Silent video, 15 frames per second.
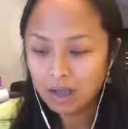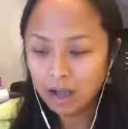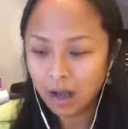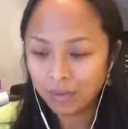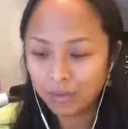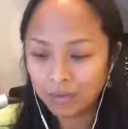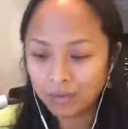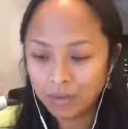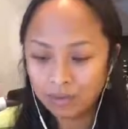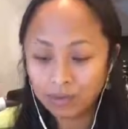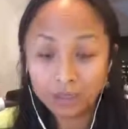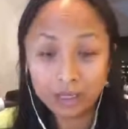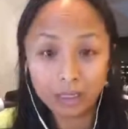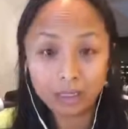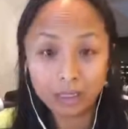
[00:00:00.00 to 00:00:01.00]
how people
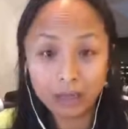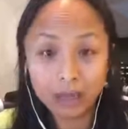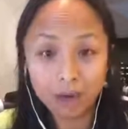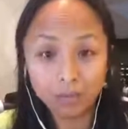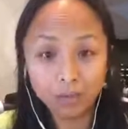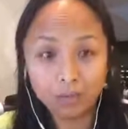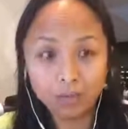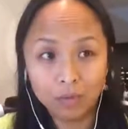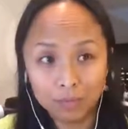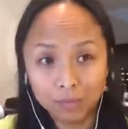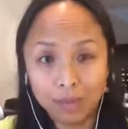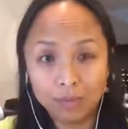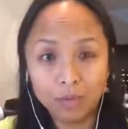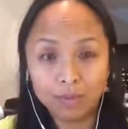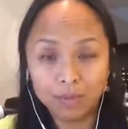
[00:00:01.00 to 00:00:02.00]
think and how what
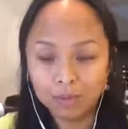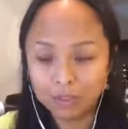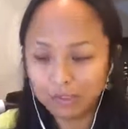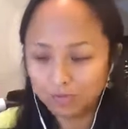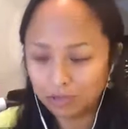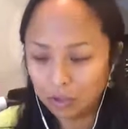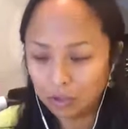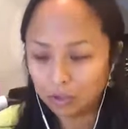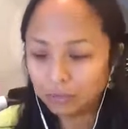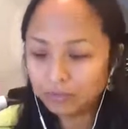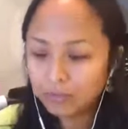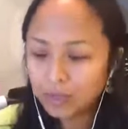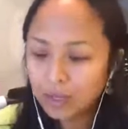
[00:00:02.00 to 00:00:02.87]
people believe too.